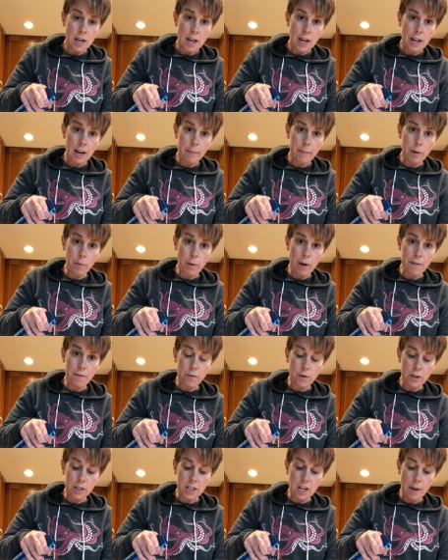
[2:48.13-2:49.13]
and I'm gonna wait
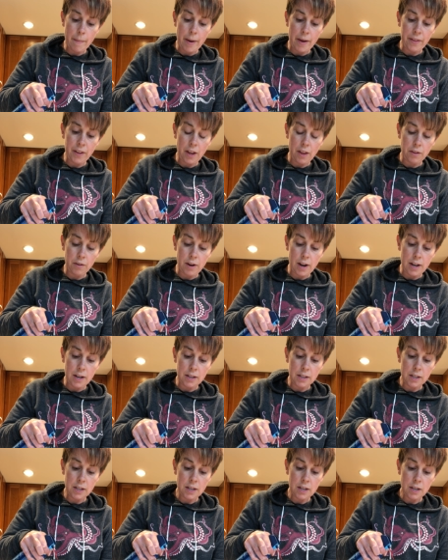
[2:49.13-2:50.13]
for it to come out the other
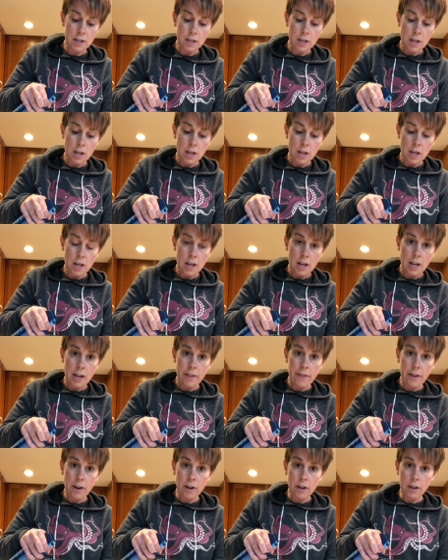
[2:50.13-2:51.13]
end.
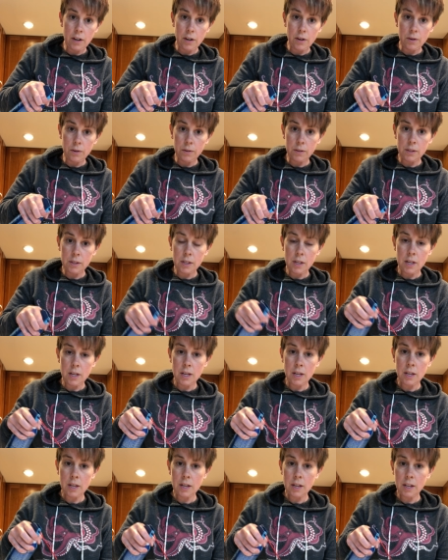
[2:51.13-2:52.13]
And there it goes.
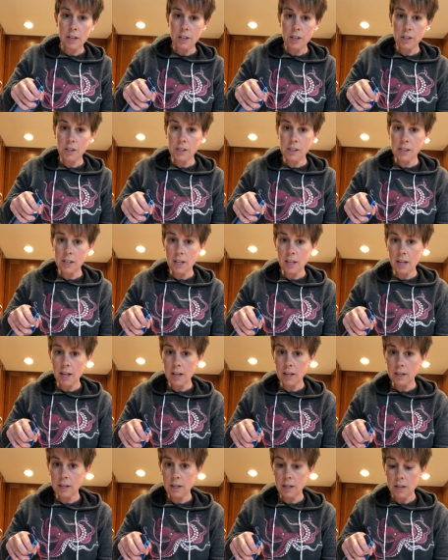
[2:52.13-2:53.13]
Did you see
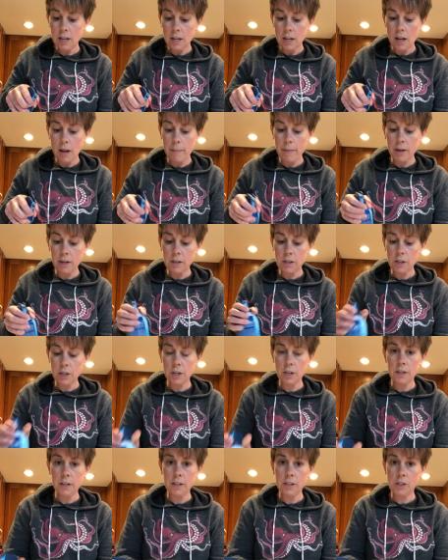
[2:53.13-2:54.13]
that? I'm gonna
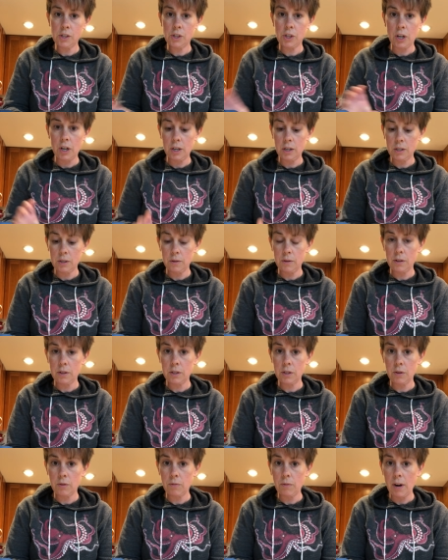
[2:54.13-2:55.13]
turn this jar so there's
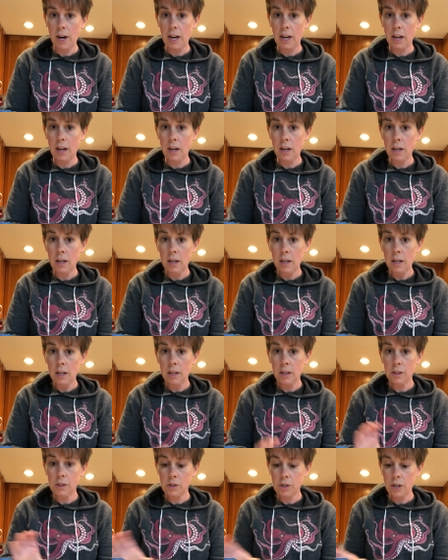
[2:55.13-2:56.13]
no writing. Let's